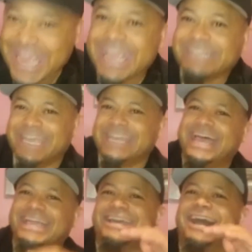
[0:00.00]
They're
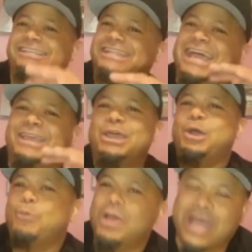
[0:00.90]
like gods, like
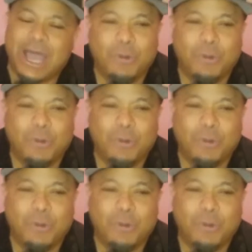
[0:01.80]
without